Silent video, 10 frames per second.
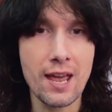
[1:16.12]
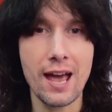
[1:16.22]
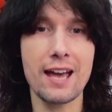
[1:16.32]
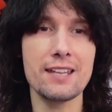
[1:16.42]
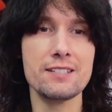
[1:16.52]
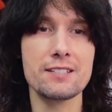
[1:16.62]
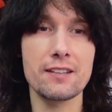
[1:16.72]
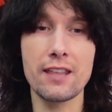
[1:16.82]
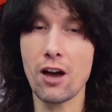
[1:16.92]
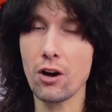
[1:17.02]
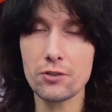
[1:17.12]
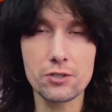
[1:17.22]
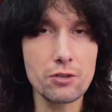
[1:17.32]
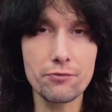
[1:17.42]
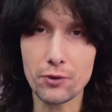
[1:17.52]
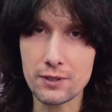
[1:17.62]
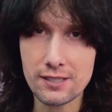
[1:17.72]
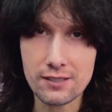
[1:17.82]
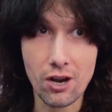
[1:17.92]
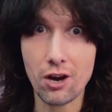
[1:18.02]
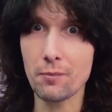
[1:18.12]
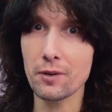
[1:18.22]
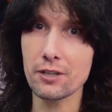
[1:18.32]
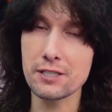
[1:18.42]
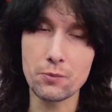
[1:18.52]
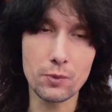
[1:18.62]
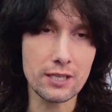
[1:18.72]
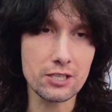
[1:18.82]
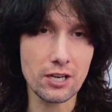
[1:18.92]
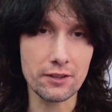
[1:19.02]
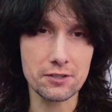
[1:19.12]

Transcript: and there are two voices harmonizing with each other,